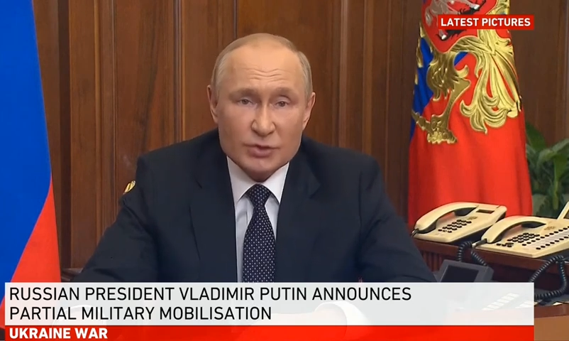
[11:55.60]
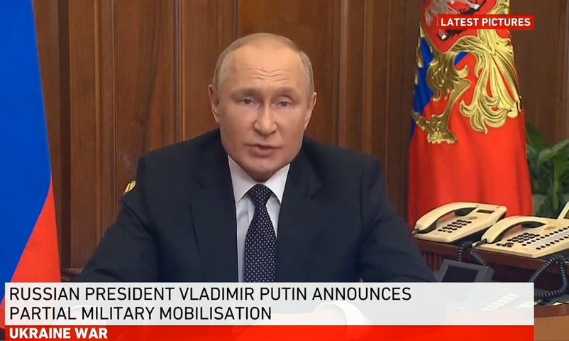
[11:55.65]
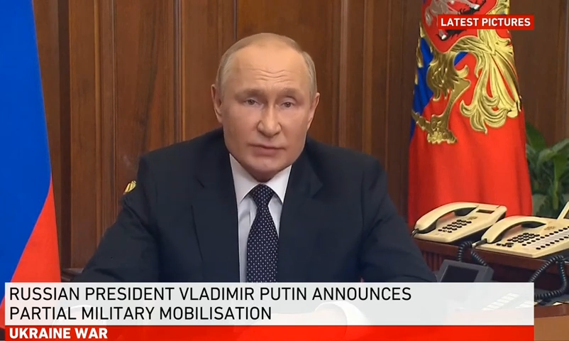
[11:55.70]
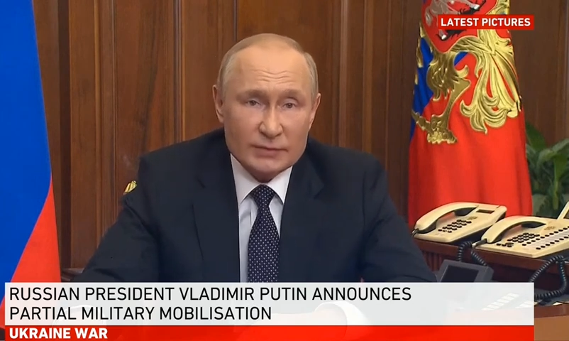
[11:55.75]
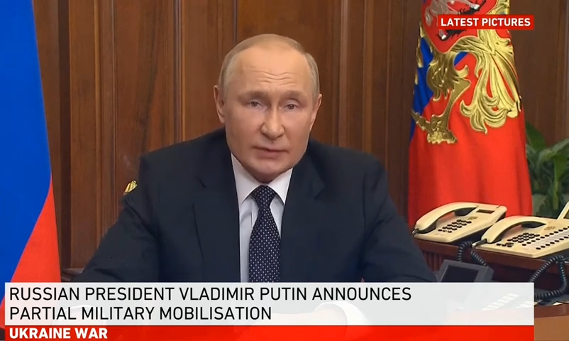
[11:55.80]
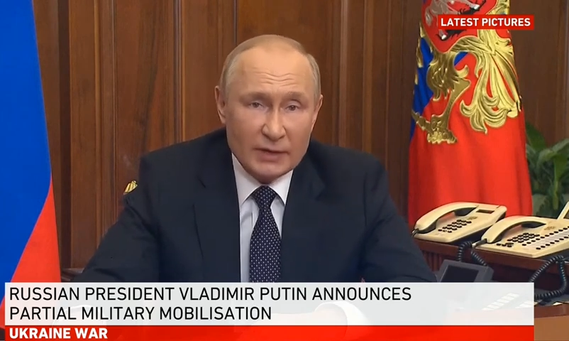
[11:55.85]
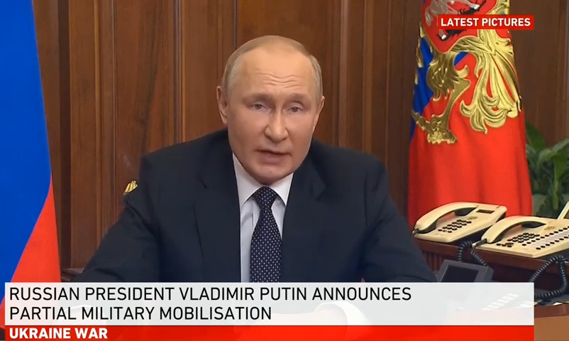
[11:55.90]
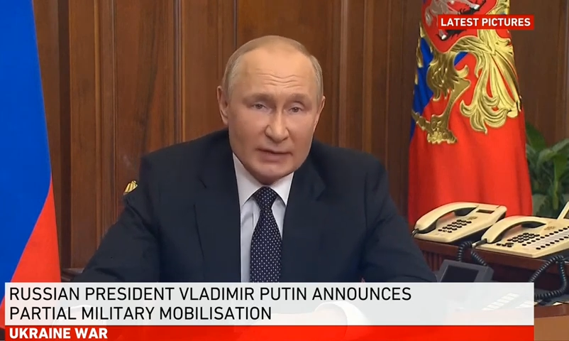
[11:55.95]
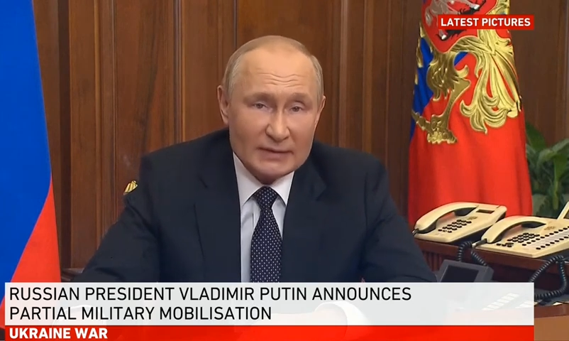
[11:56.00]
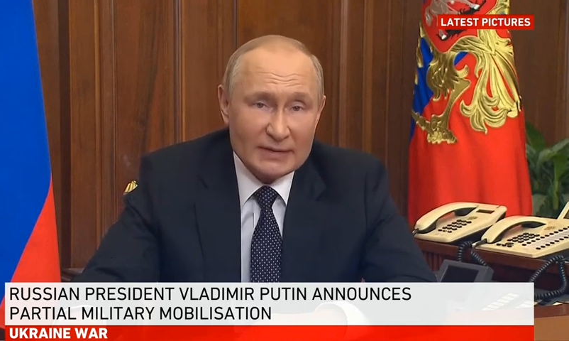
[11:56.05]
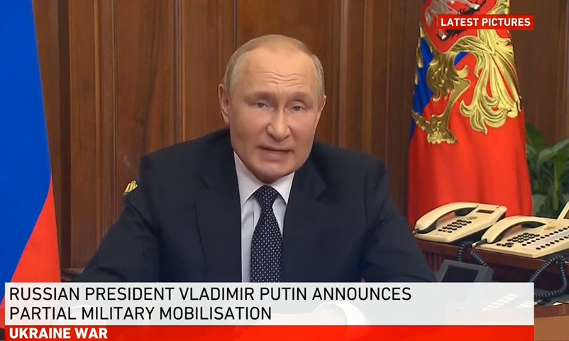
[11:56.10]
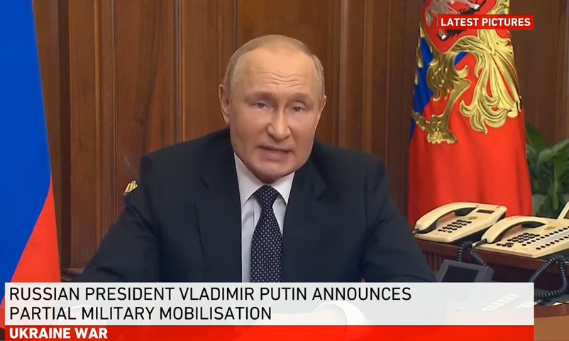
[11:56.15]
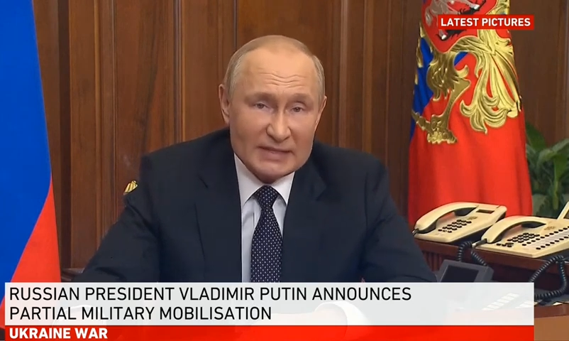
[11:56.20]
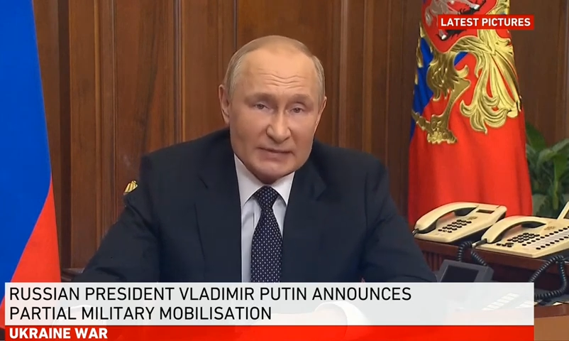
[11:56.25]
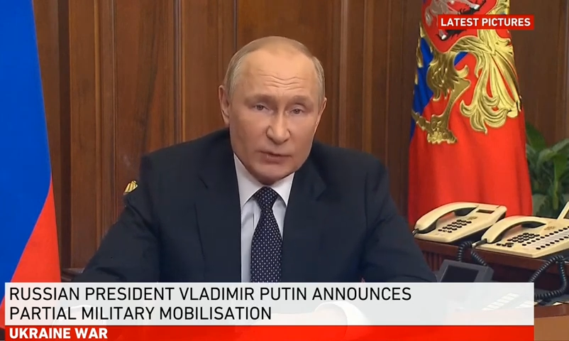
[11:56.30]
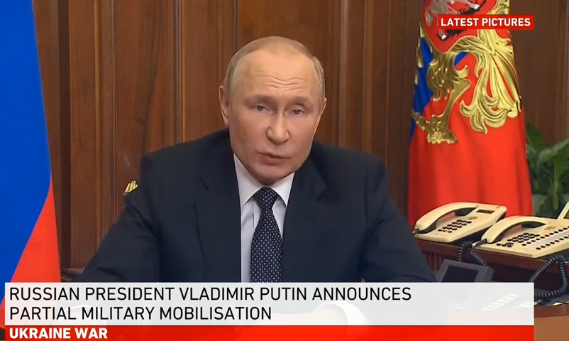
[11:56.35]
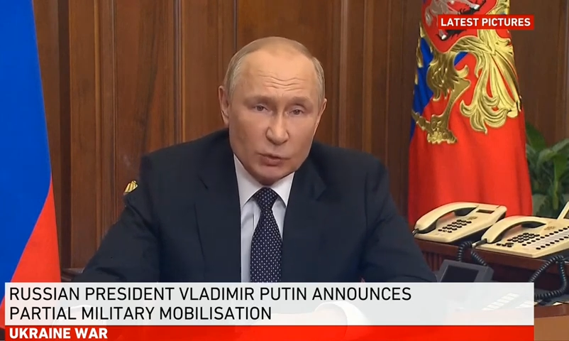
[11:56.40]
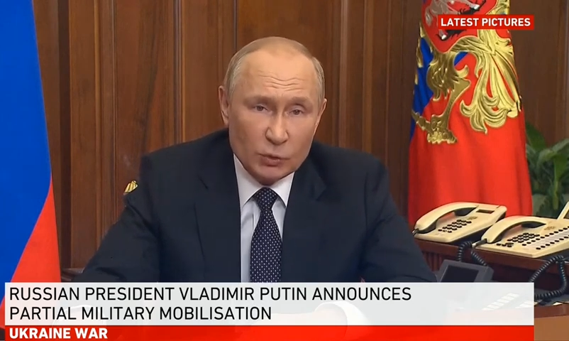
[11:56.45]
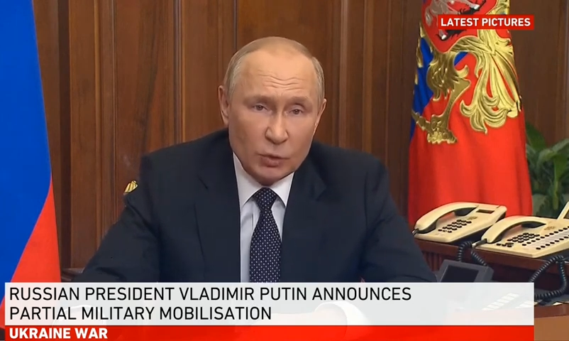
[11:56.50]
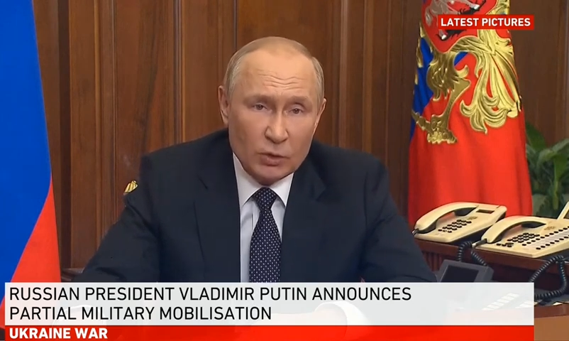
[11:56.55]

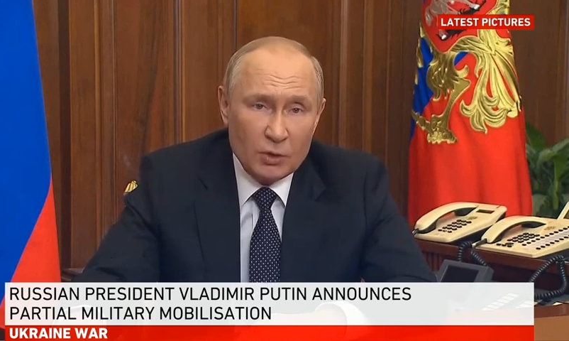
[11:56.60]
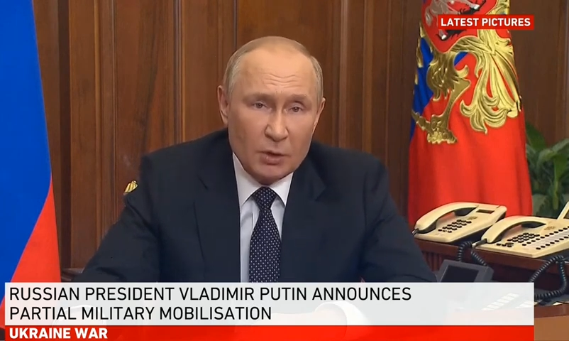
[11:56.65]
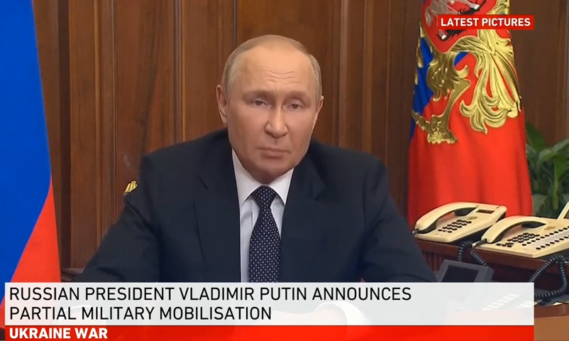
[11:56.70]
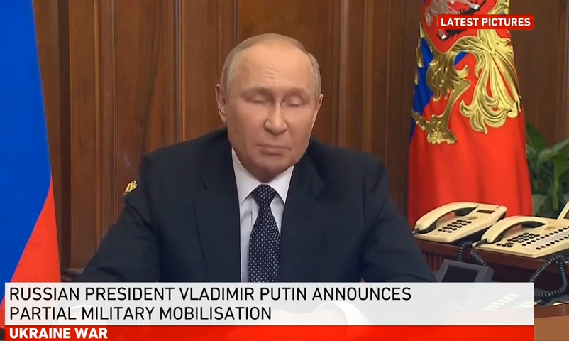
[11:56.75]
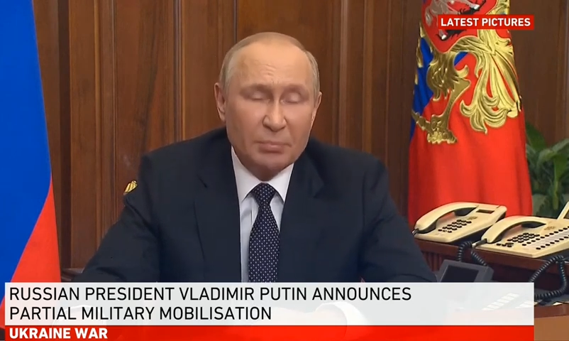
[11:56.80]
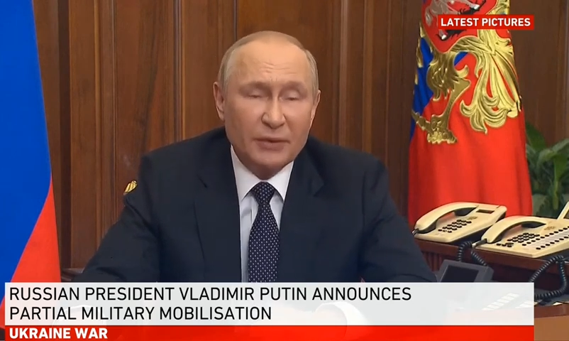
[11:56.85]
satellites.